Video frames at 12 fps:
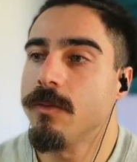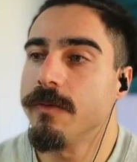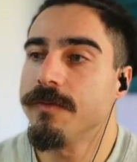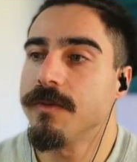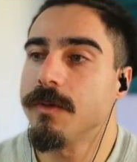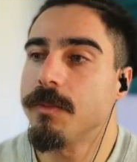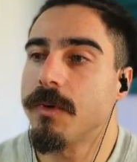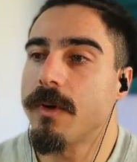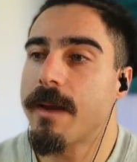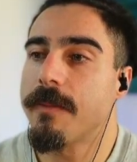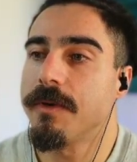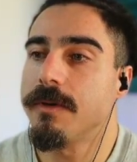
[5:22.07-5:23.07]
with the
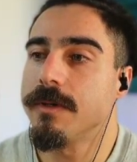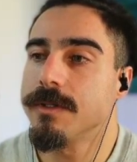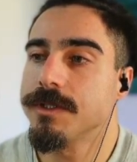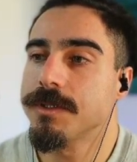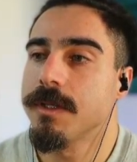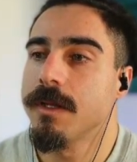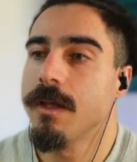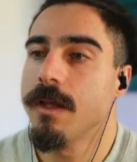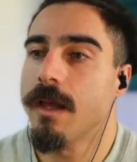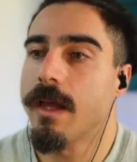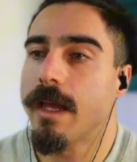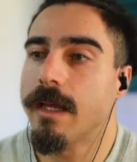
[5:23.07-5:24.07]
parameters
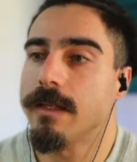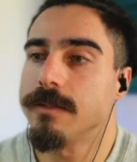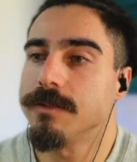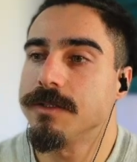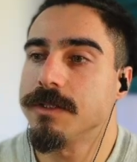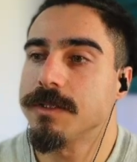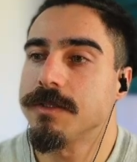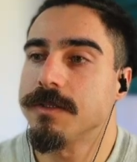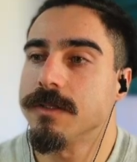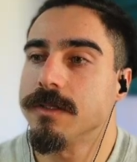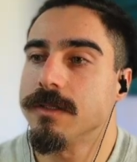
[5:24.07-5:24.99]
and just